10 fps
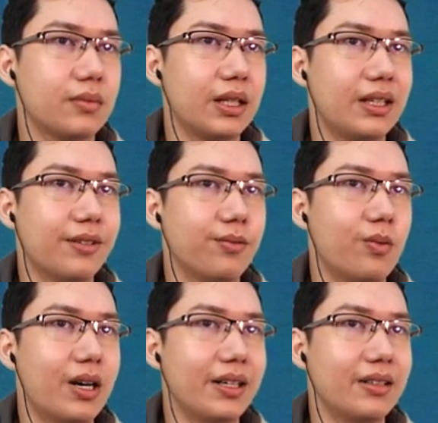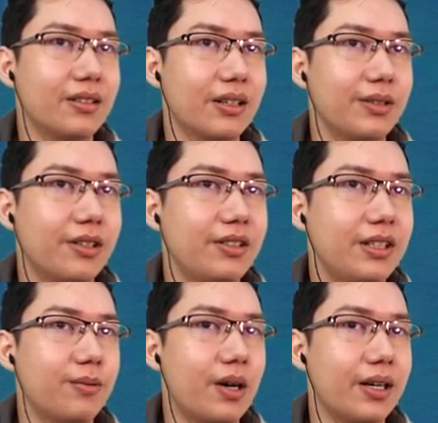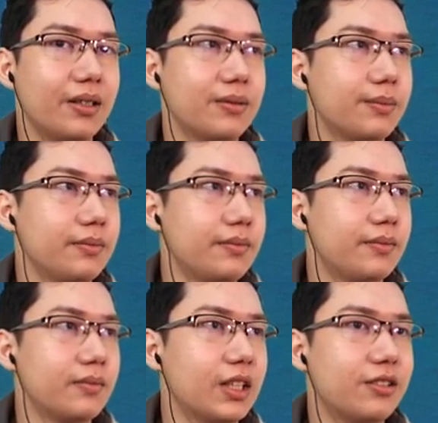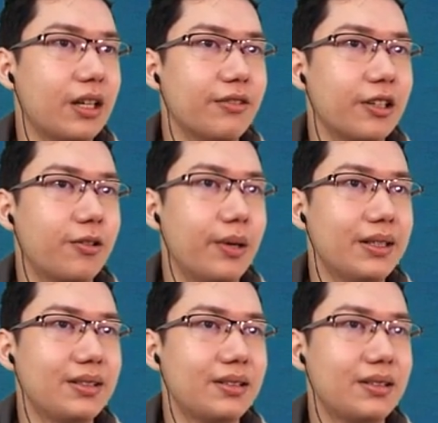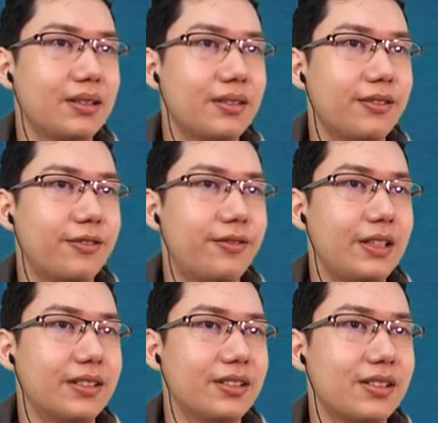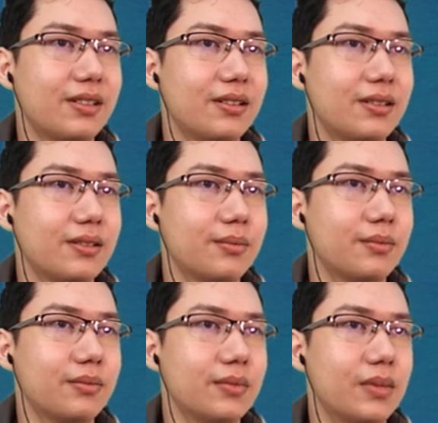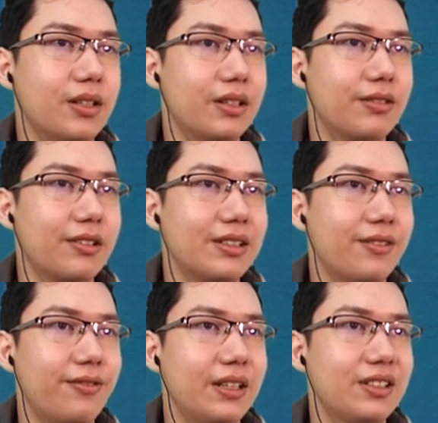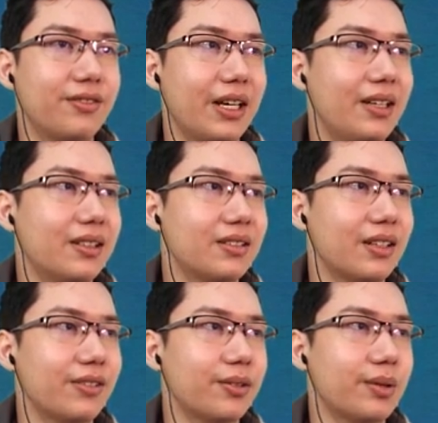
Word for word: They give wine. Okay, we don't need wine. Let's try request fleece. Now you can request defensive aid and stuff